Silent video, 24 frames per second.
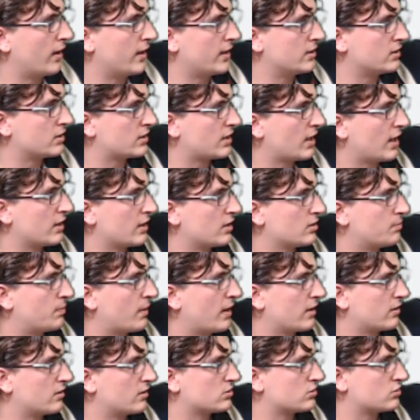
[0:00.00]
indicated
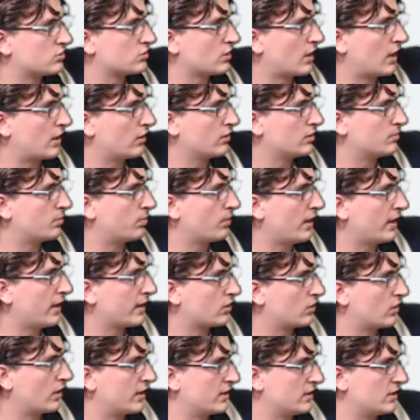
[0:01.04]
by this solid black
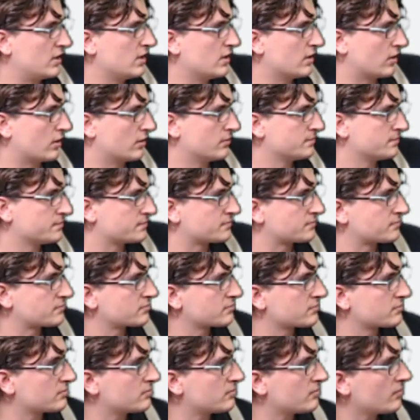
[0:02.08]
line here,
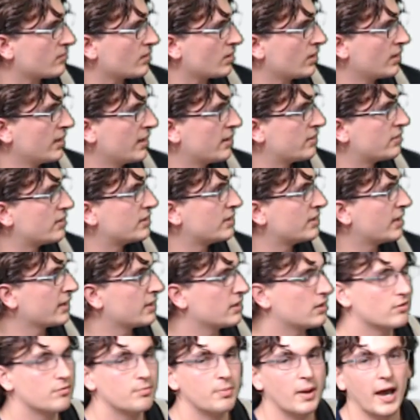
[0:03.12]
and the
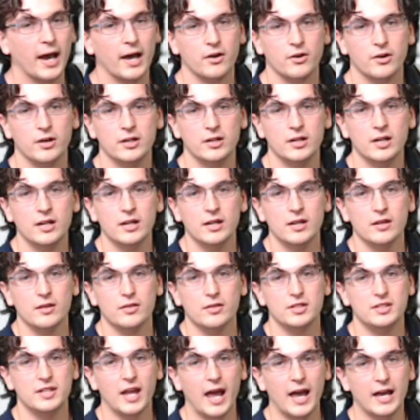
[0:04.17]
negative pattern,
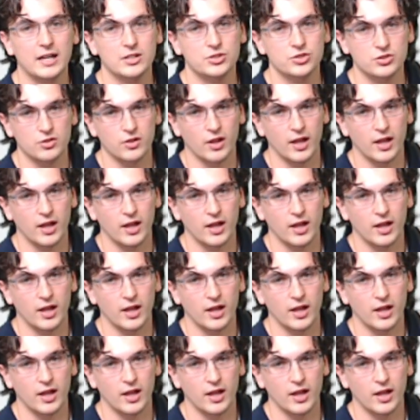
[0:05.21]
the dashed